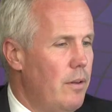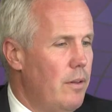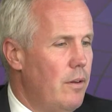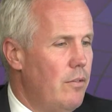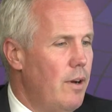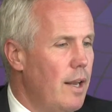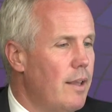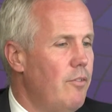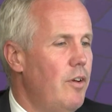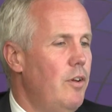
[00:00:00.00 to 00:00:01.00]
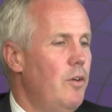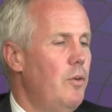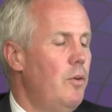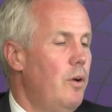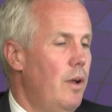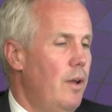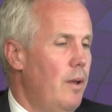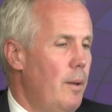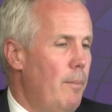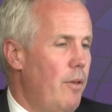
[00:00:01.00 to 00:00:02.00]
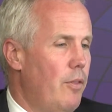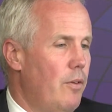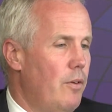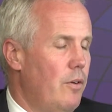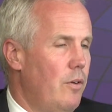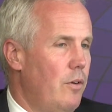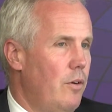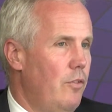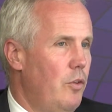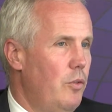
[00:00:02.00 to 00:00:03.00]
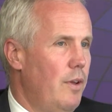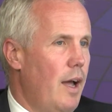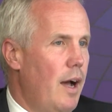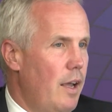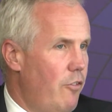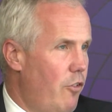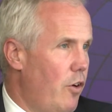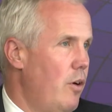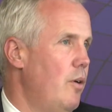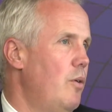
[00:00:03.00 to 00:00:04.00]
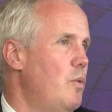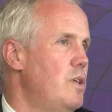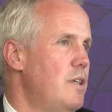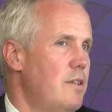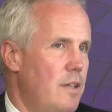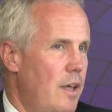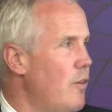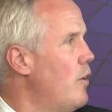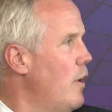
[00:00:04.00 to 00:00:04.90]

the relatively new method of using IFR, which is another